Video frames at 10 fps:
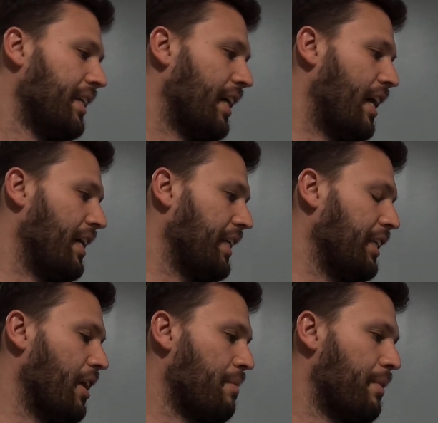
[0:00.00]
Uh,
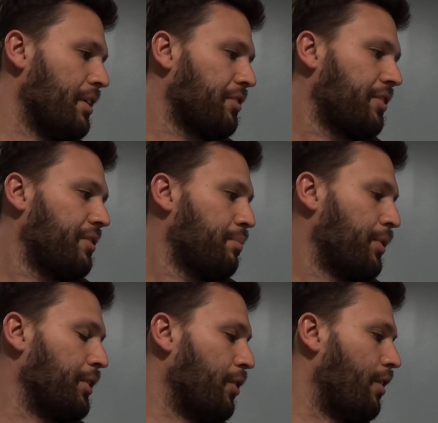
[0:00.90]
Elon Musk
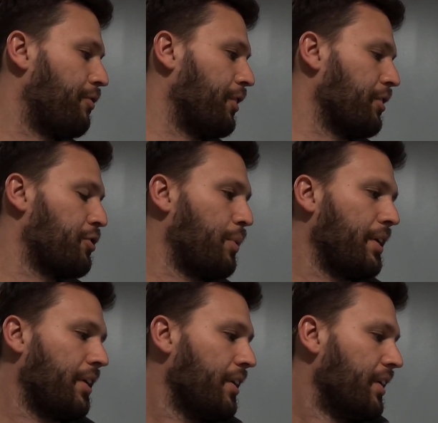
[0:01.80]
put an offer on
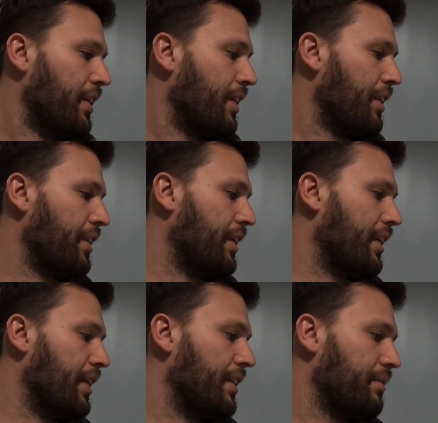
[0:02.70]
Twitter.
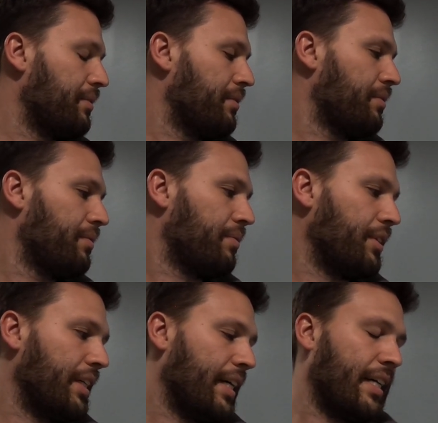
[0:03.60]
The
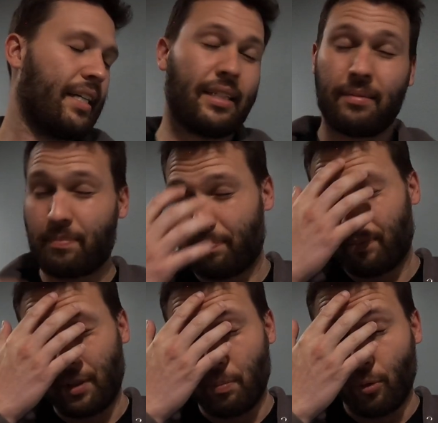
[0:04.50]
the uh,
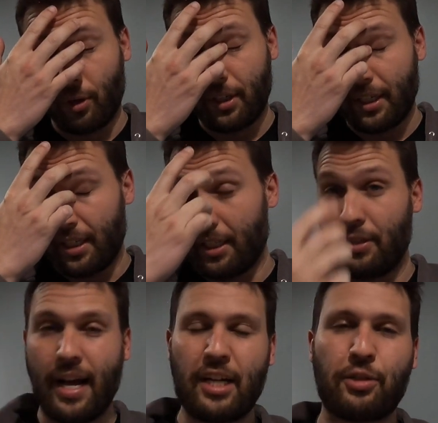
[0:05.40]
the board
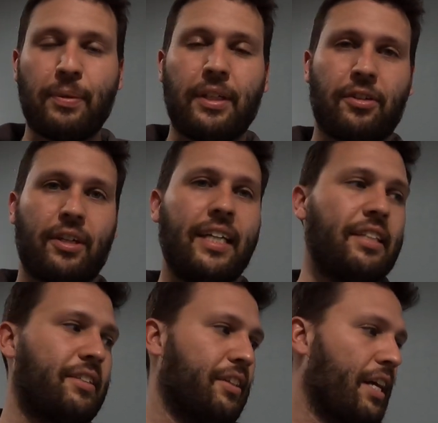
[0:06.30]
unanimously
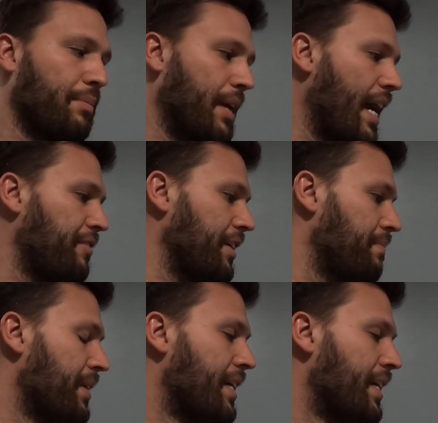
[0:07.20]
agreed to let him have it.